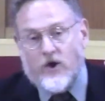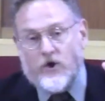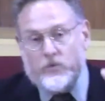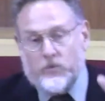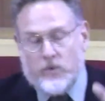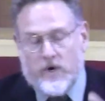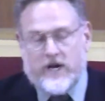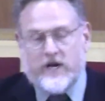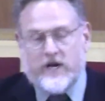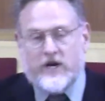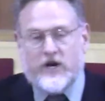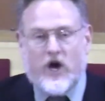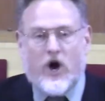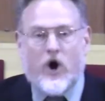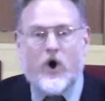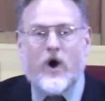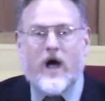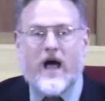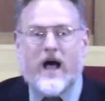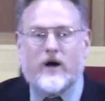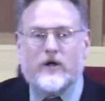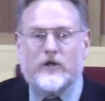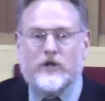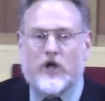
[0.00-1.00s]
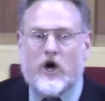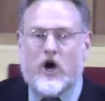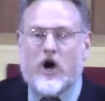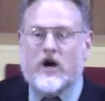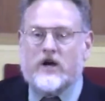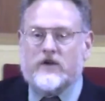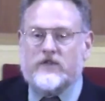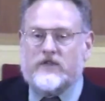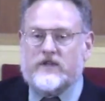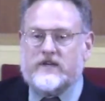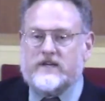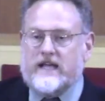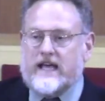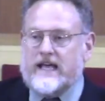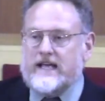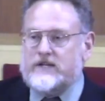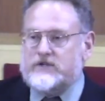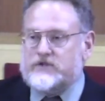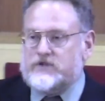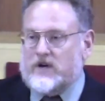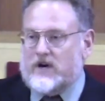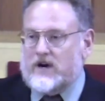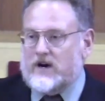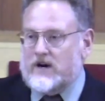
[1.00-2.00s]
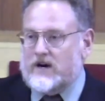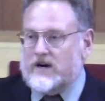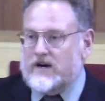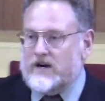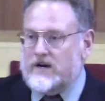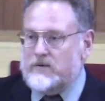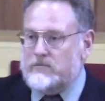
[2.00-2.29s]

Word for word: we know how long the days are,